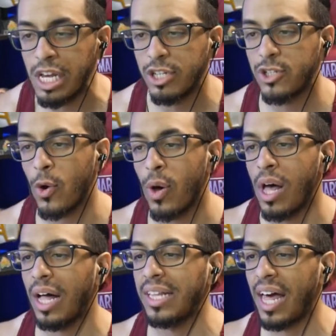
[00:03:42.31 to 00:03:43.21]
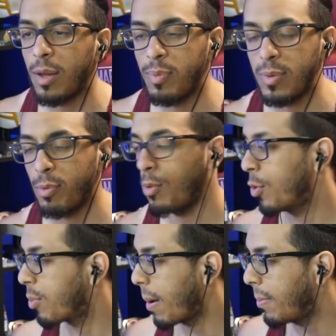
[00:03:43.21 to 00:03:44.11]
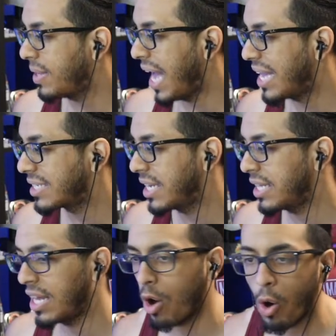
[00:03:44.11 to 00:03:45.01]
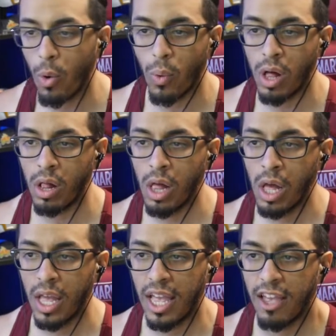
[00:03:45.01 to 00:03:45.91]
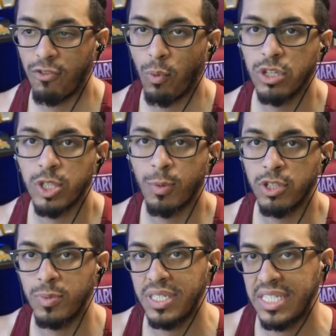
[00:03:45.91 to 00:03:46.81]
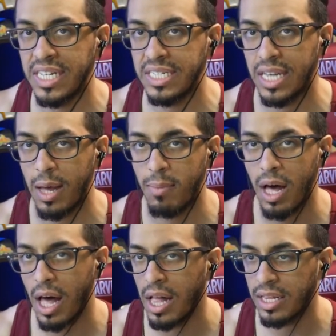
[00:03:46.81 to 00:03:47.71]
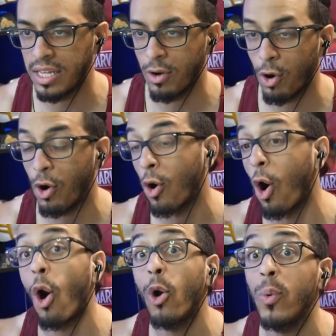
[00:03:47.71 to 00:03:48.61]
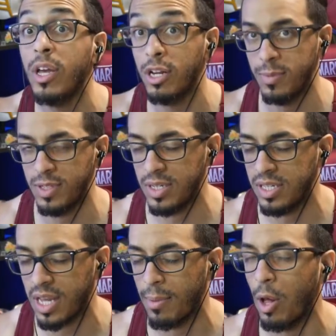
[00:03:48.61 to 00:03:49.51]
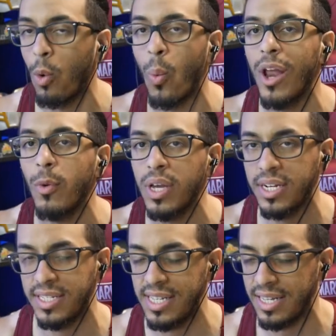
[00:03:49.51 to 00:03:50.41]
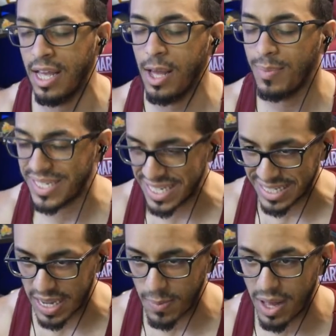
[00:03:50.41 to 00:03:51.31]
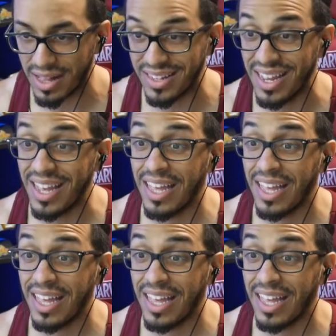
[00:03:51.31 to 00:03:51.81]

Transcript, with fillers: So a lot of people were probably asking like, "Oh, well, if we're supposed to be seeing Tom Holland, or, or are we going to be seeing Tom Holland? When are we going to see, be seeing Tom Holland?